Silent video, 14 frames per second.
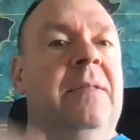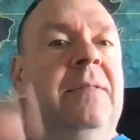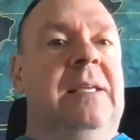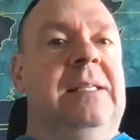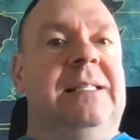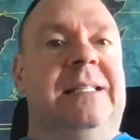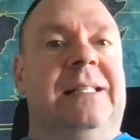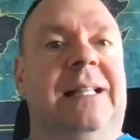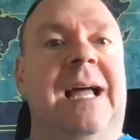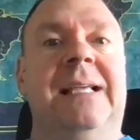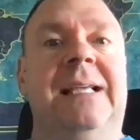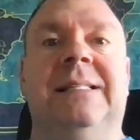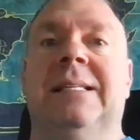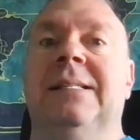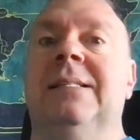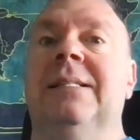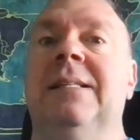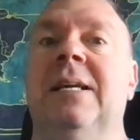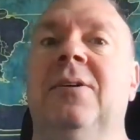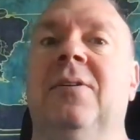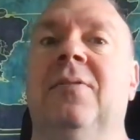these slices
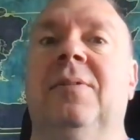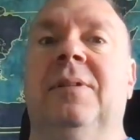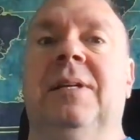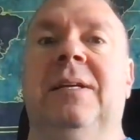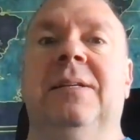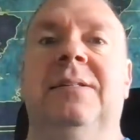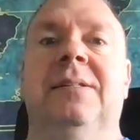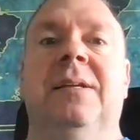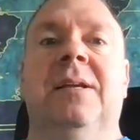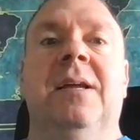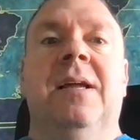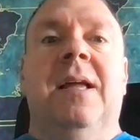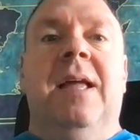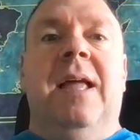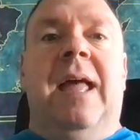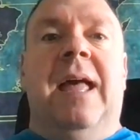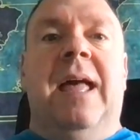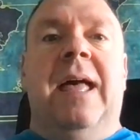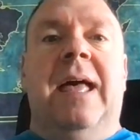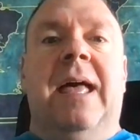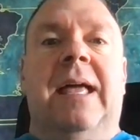that you can release.
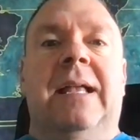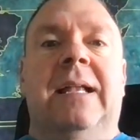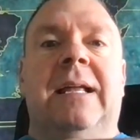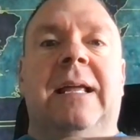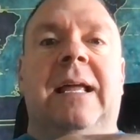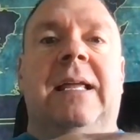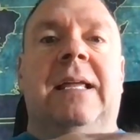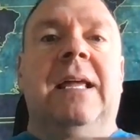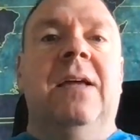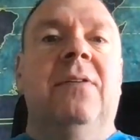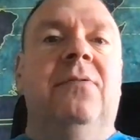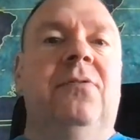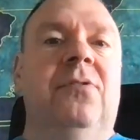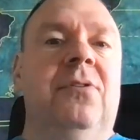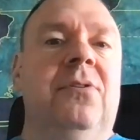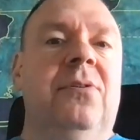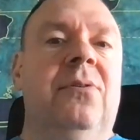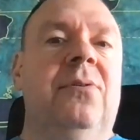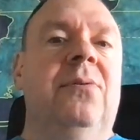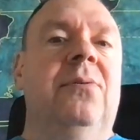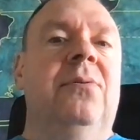And it gives
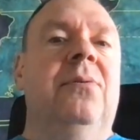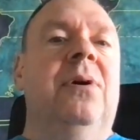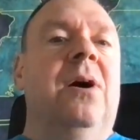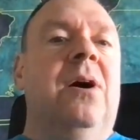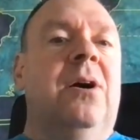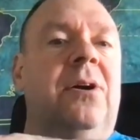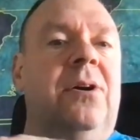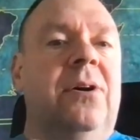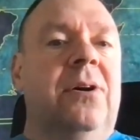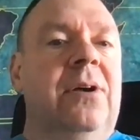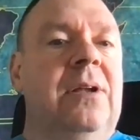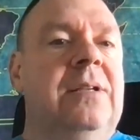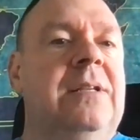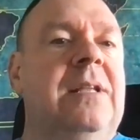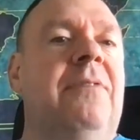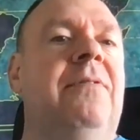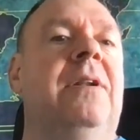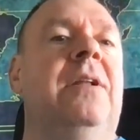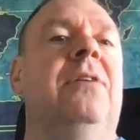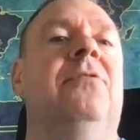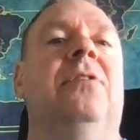you a good
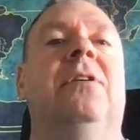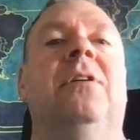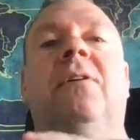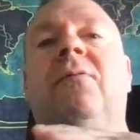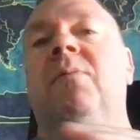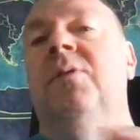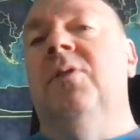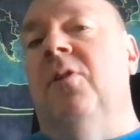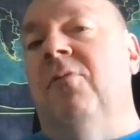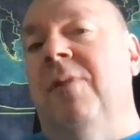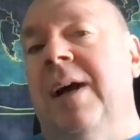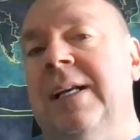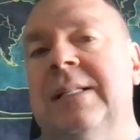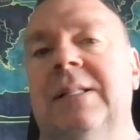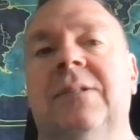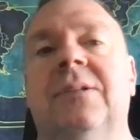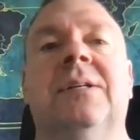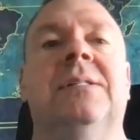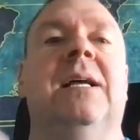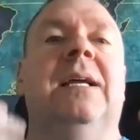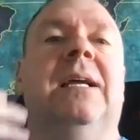definition of what the horizon
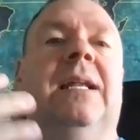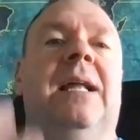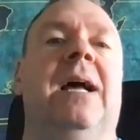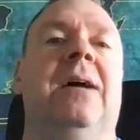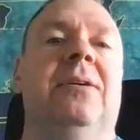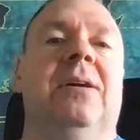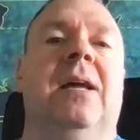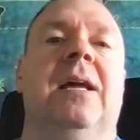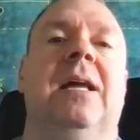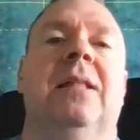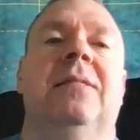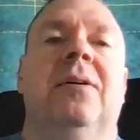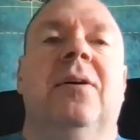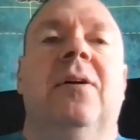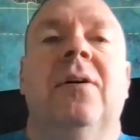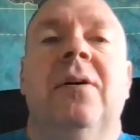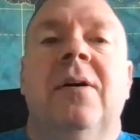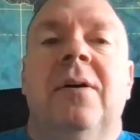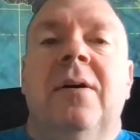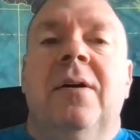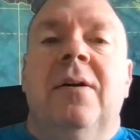looks like and how you could get there.
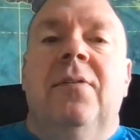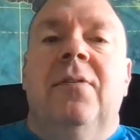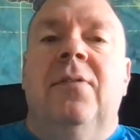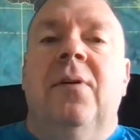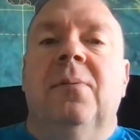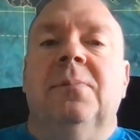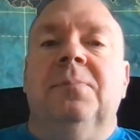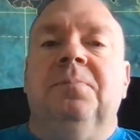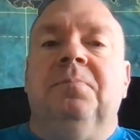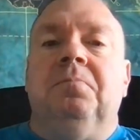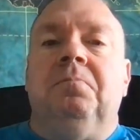So